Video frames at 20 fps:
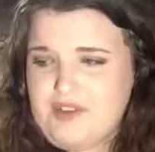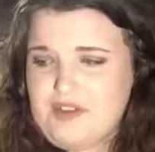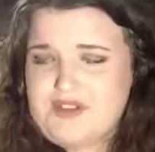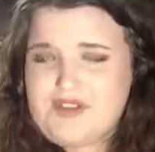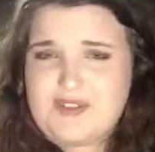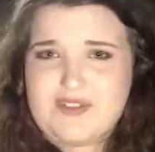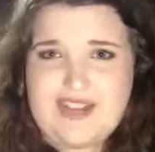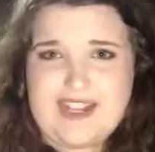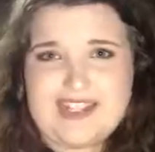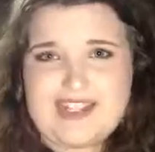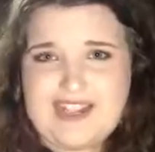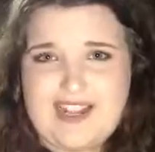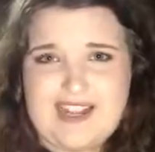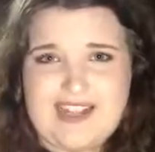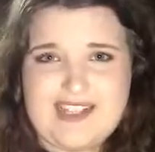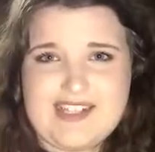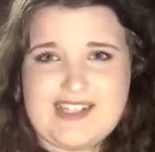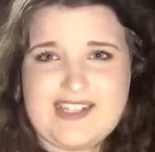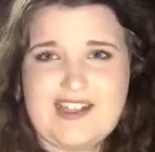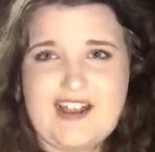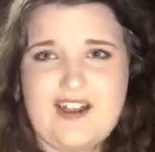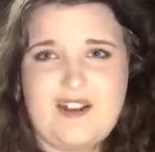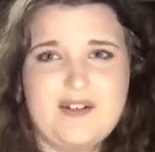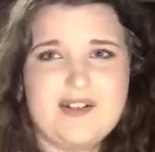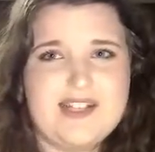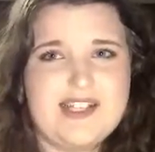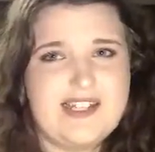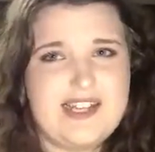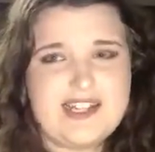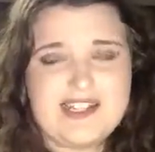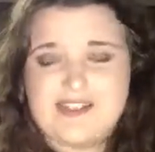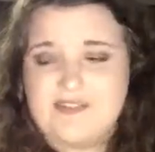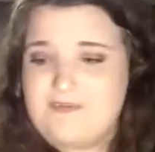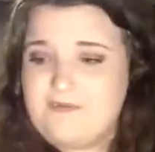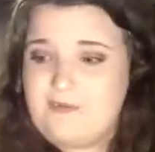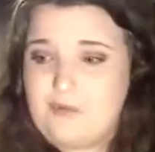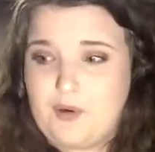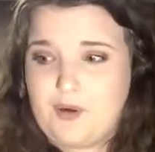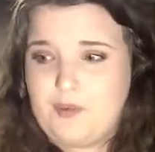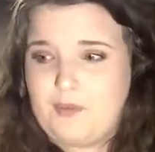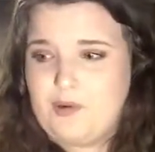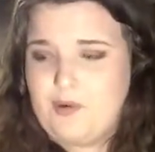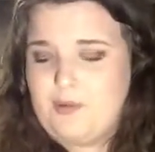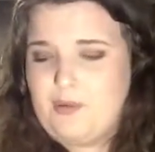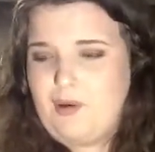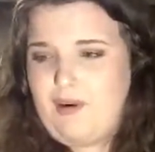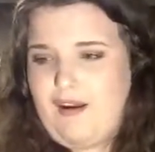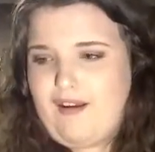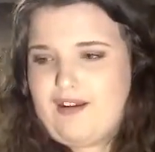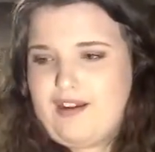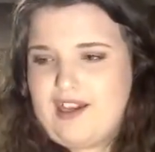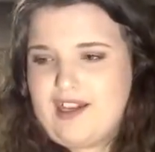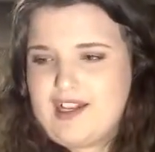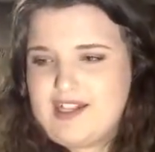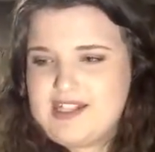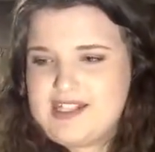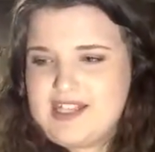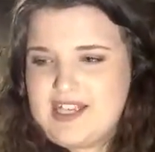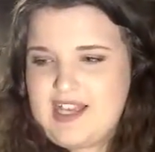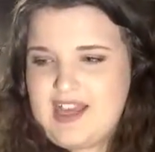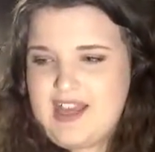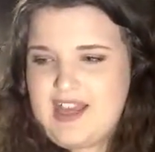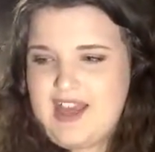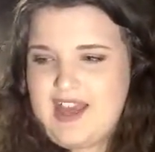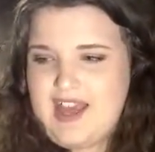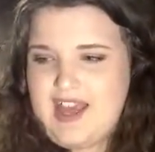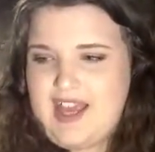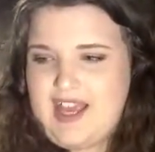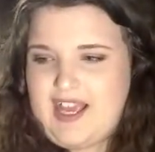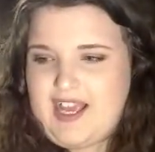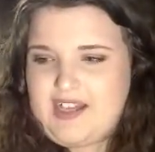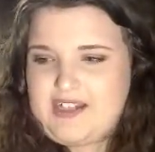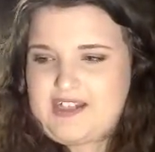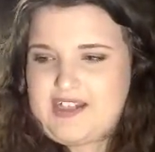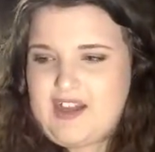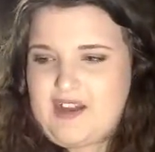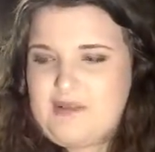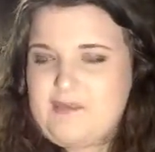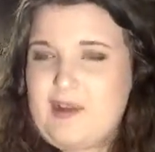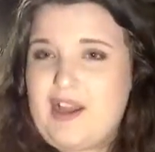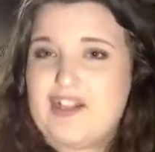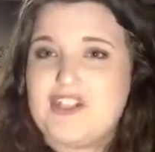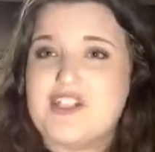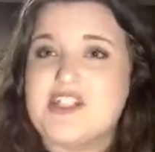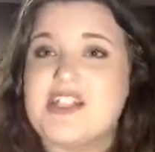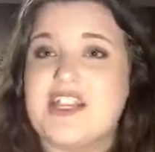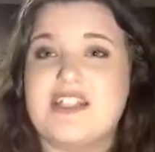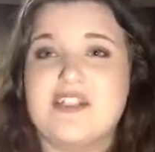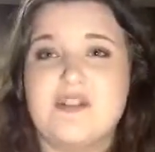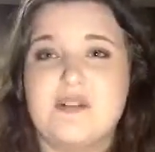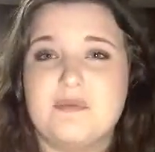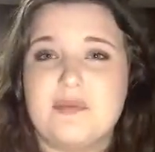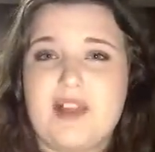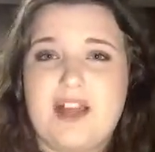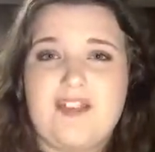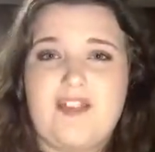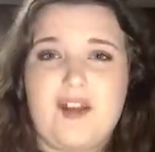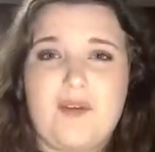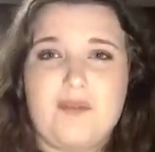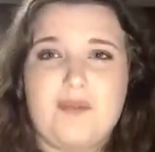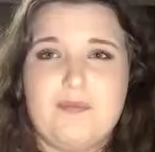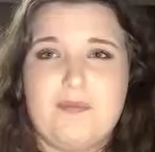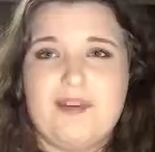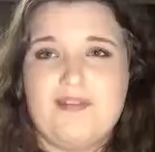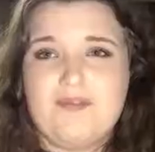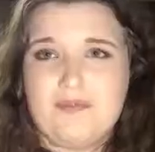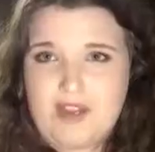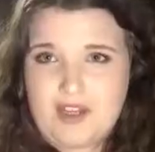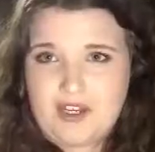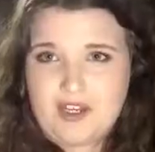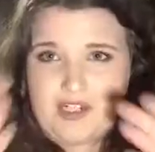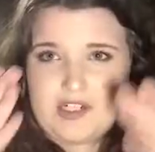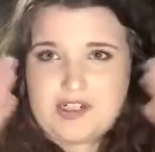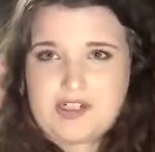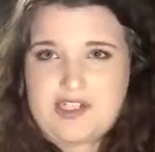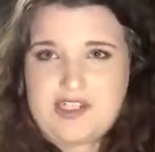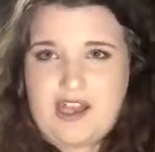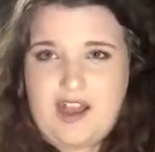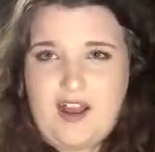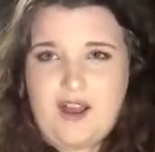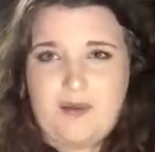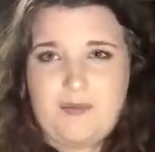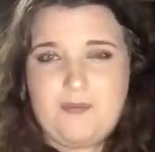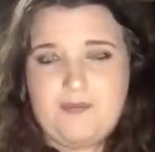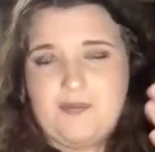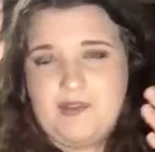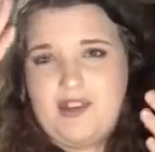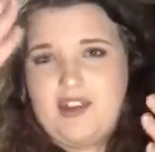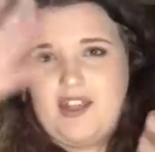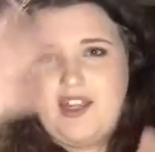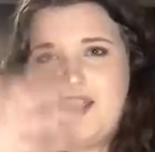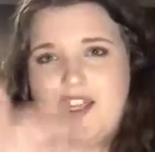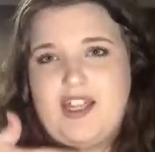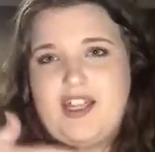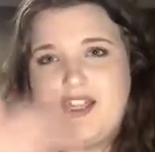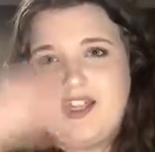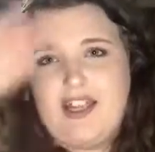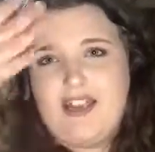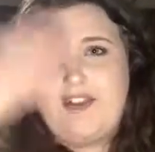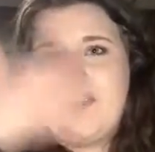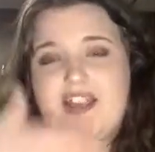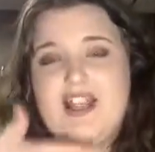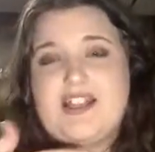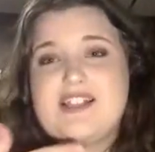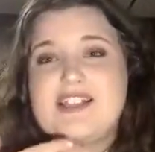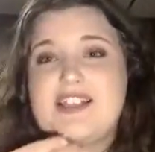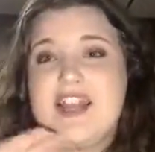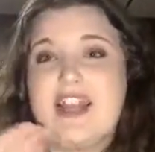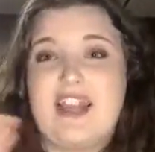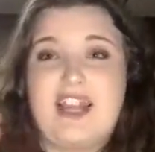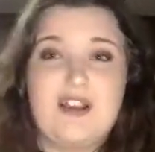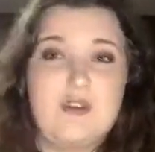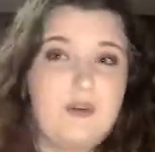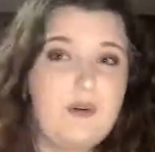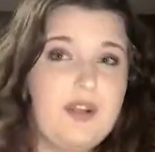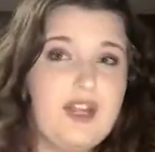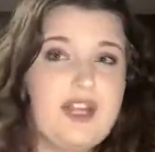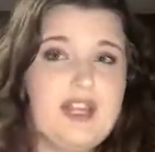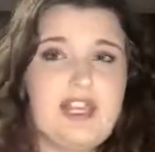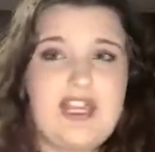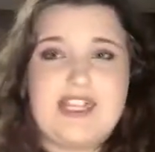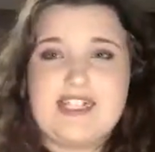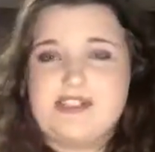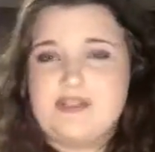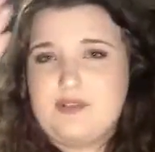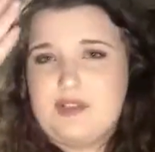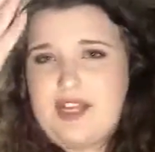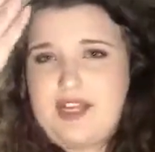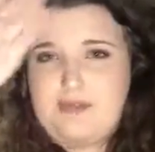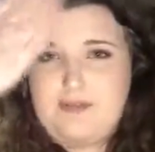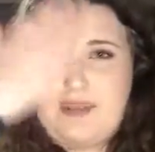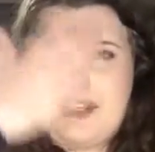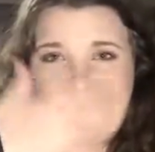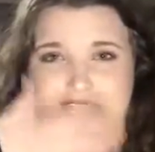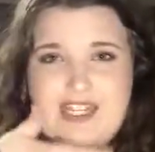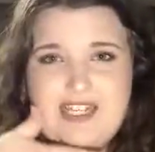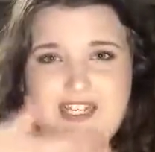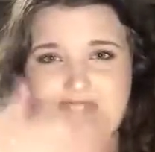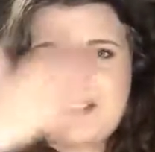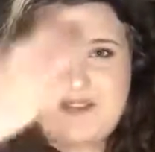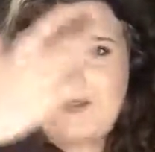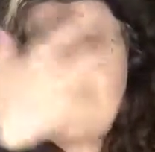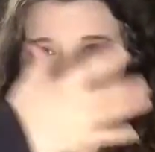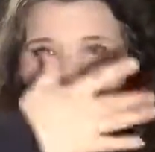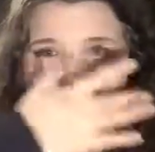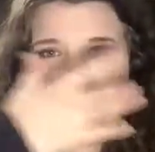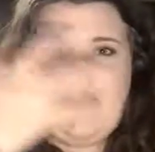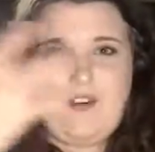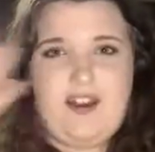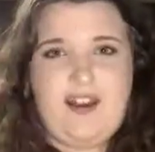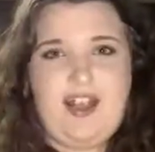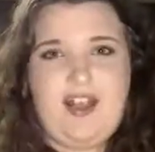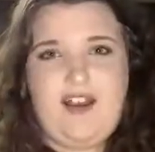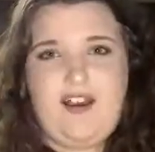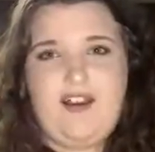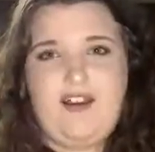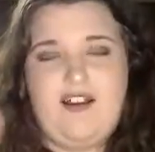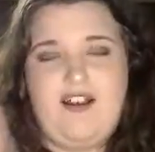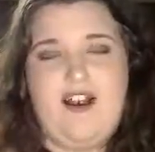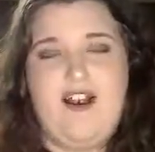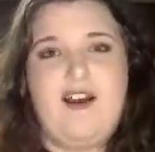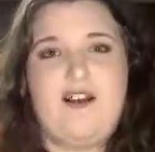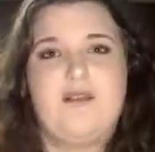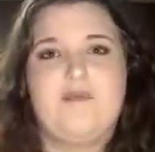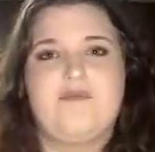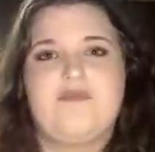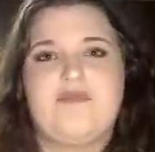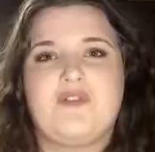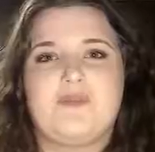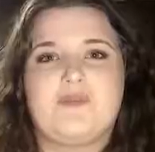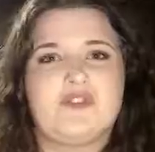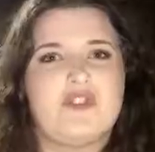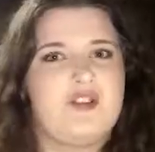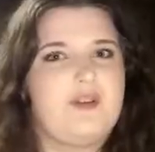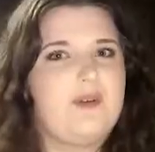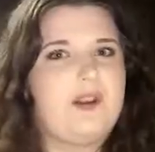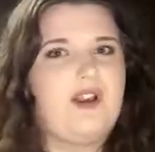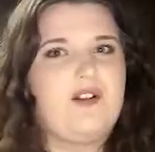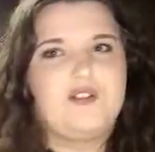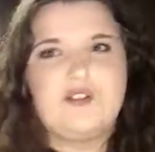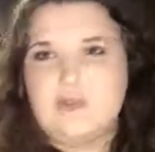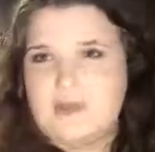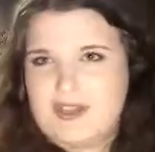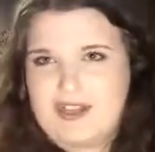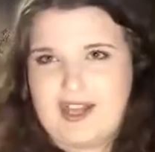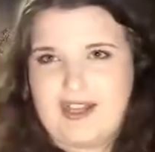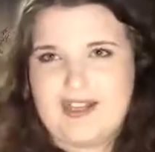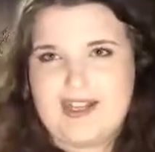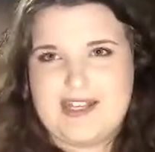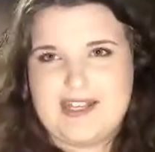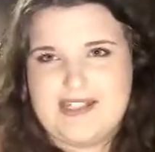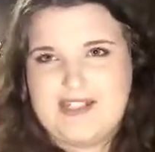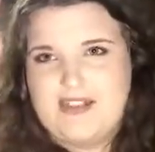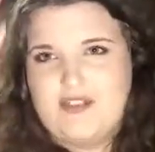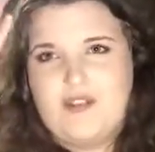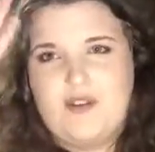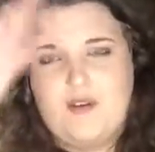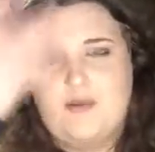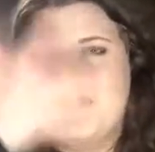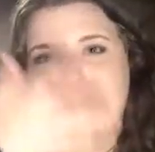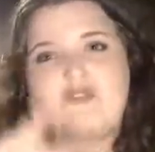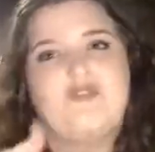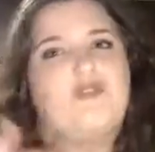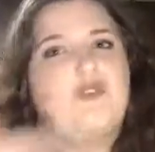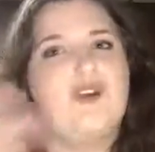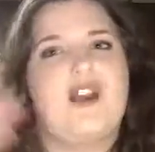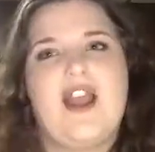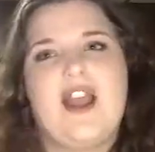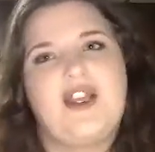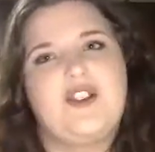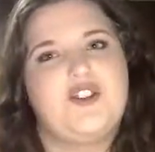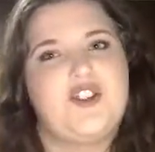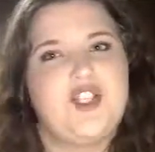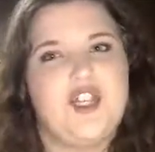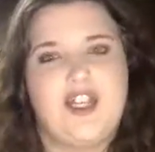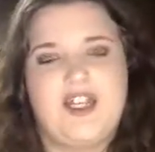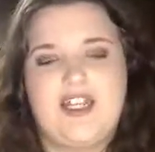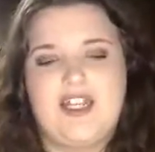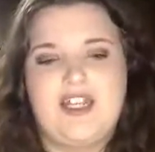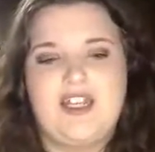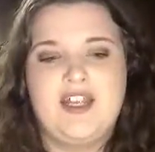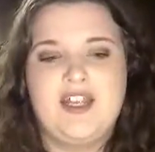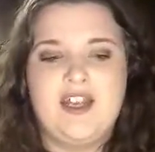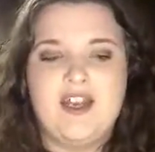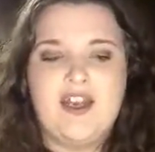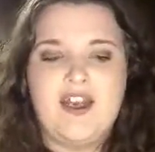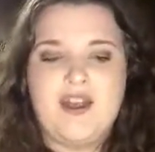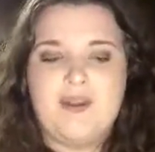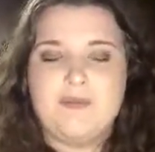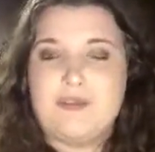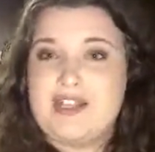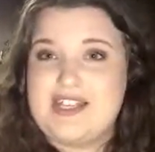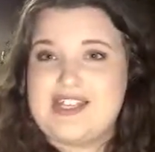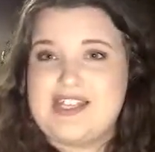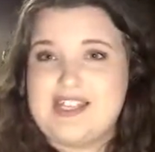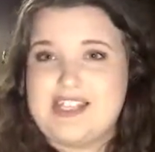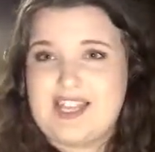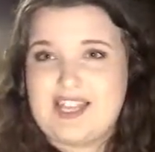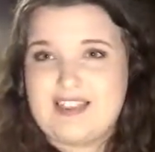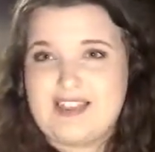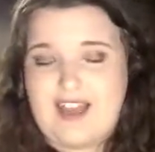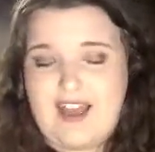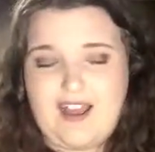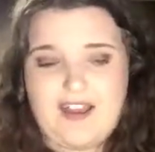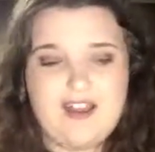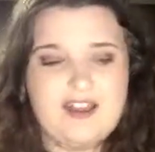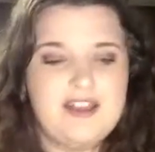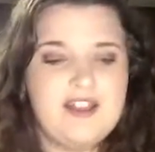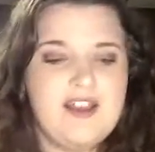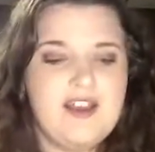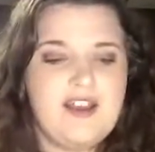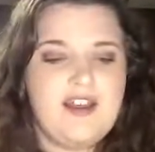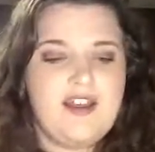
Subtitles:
So that's nice. It's a nice affordable product. And I just like to apply that with my fingers in areas that I get oily, so like my T-zone area. I'm sure we all know where that is, the nose, forehead, chin, places like that.